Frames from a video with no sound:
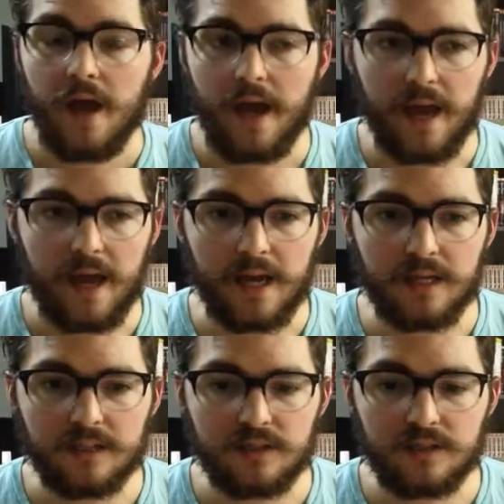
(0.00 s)

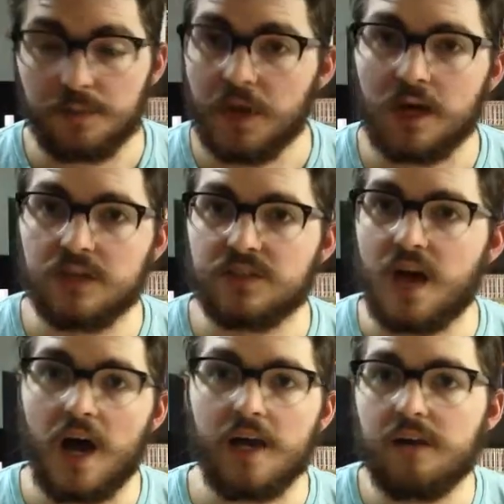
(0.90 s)
And to be honest,
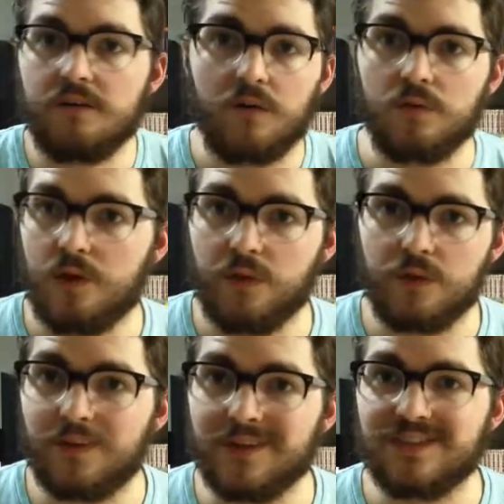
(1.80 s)
I don't know what
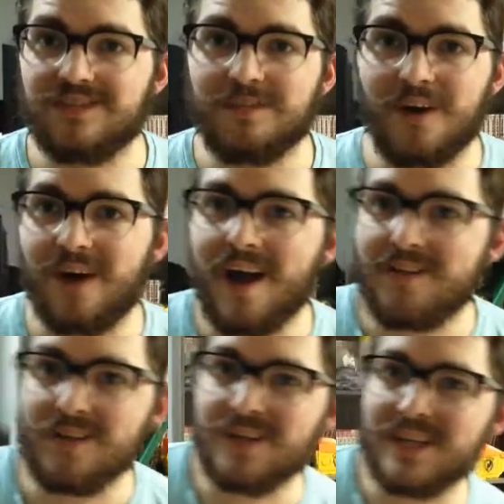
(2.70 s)
the rest of them are. I
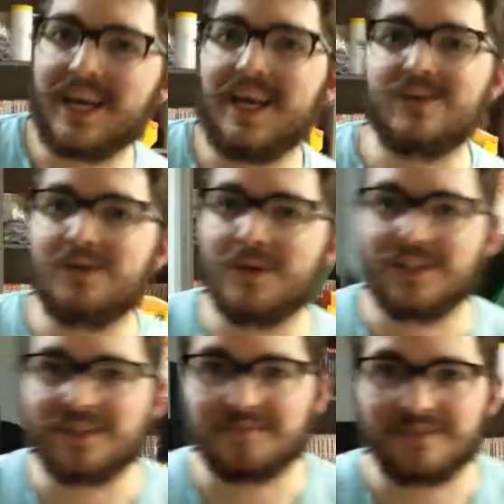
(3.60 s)
haven't really cared too
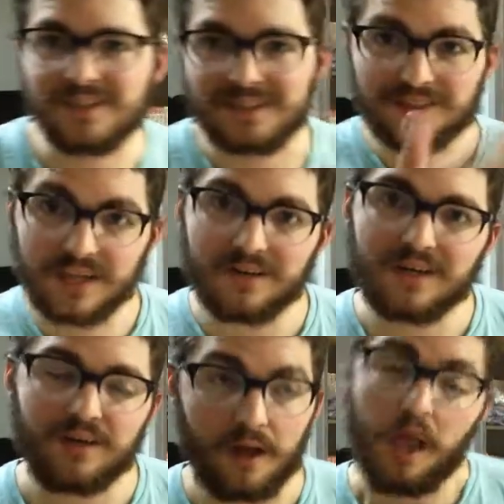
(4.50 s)
much of the
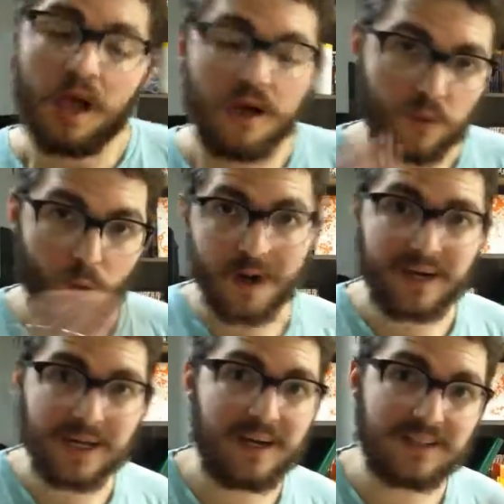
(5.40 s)
series, The
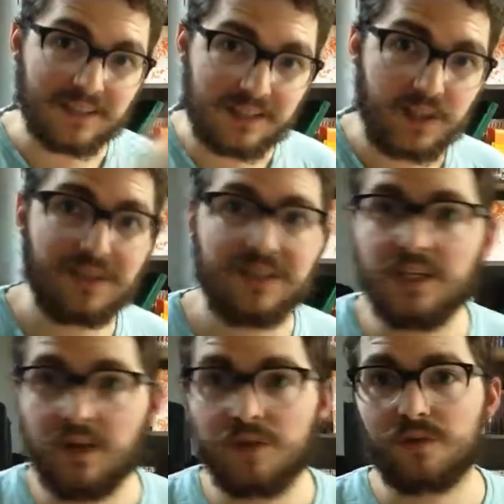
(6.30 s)
Walking Dead as a series, and
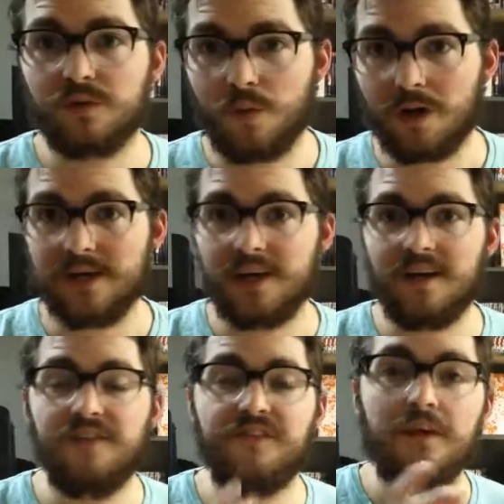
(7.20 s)
then also The Walking
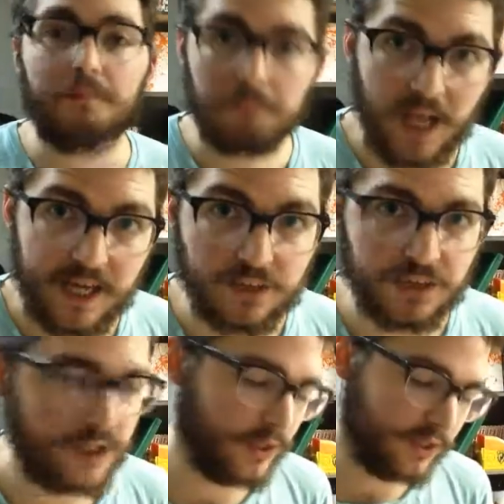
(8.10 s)
Dead as a blaster
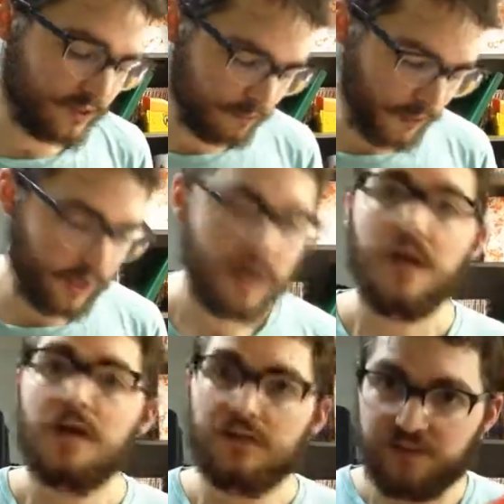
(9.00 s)
series. But
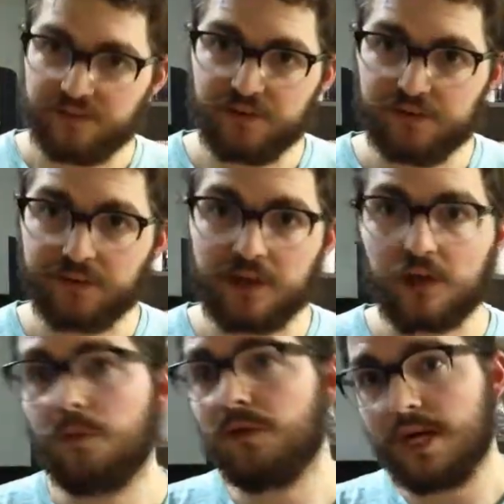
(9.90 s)
since this was at
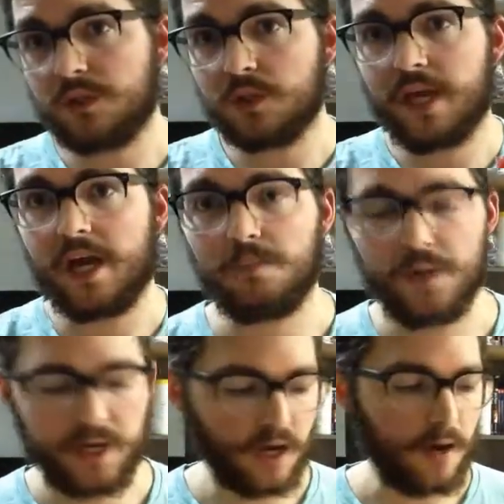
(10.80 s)
Goodwill, naturally I had to
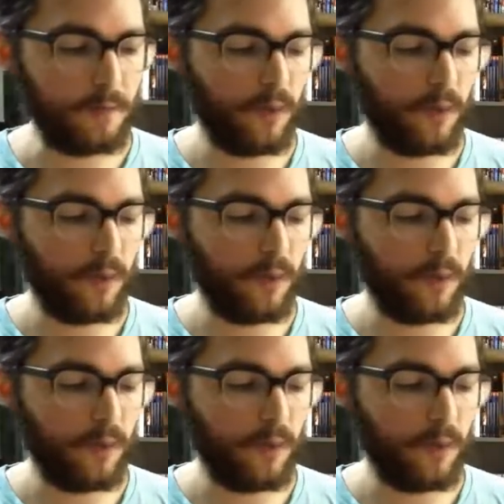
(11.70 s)
pick it up.